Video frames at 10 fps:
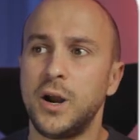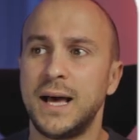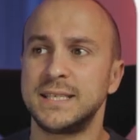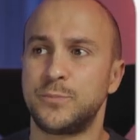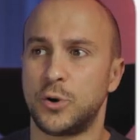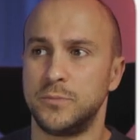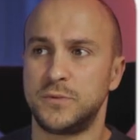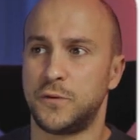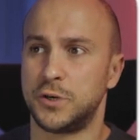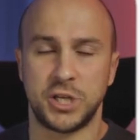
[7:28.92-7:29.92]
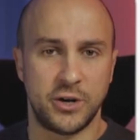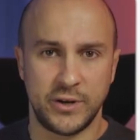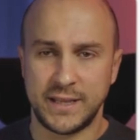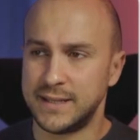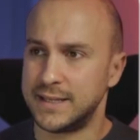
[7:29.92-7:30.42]
our last prompt for
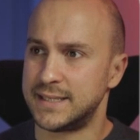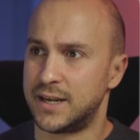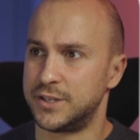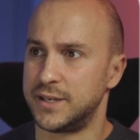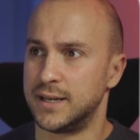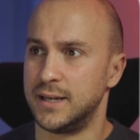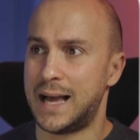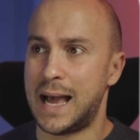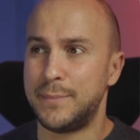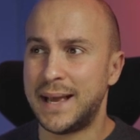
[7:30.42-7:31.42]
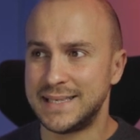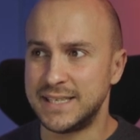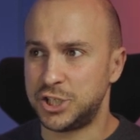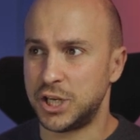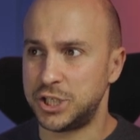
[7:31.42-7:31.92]
generating this article, I'm
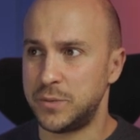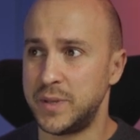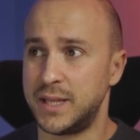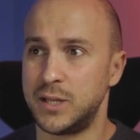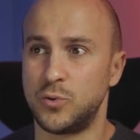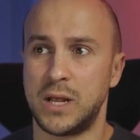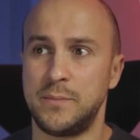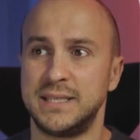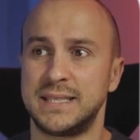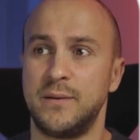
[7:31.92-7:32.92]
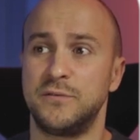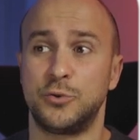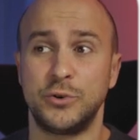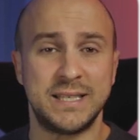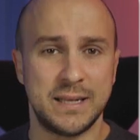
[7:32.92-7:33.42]
asking ChatGPT to name me some of the
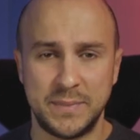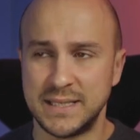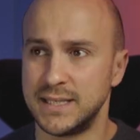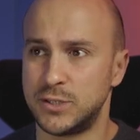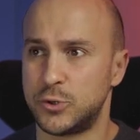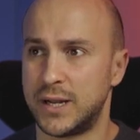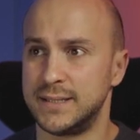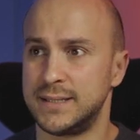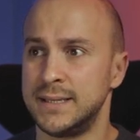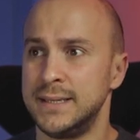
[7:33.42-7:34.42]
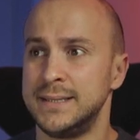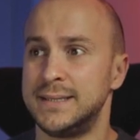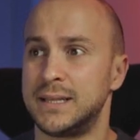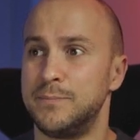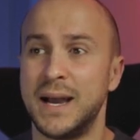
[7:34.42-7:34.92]
recent business trends
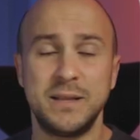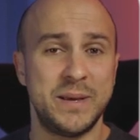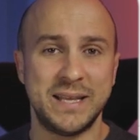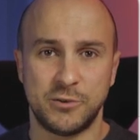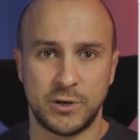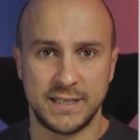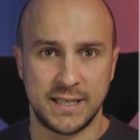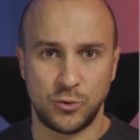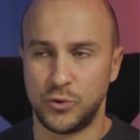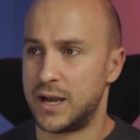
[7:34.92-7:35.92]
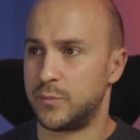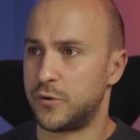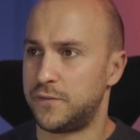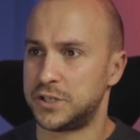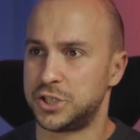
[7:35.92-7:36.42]
that might be interesting to young
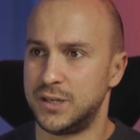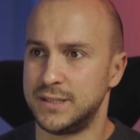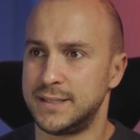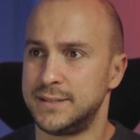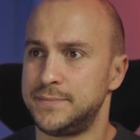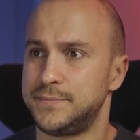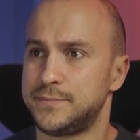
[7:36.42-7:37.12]
professionals.